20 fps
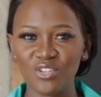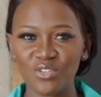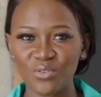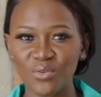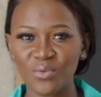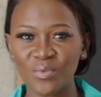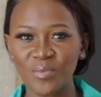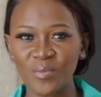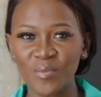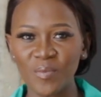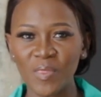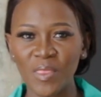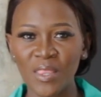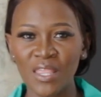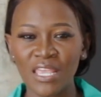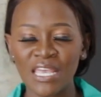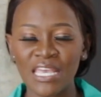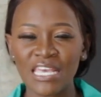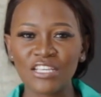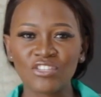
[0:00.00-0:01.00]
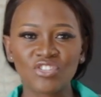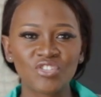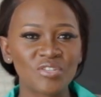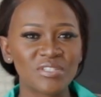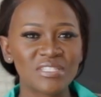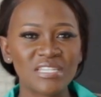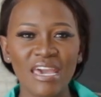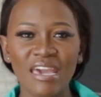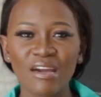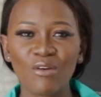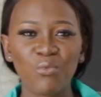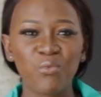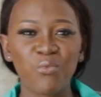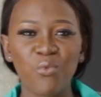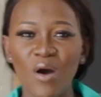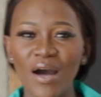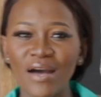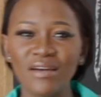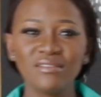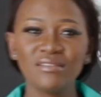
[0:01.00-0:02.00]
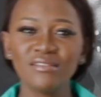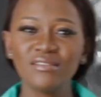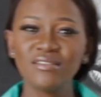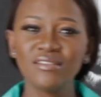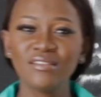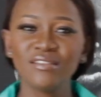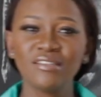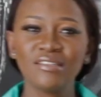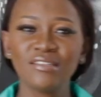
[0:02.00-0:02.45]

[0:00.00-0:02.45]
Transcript: do is to take 1,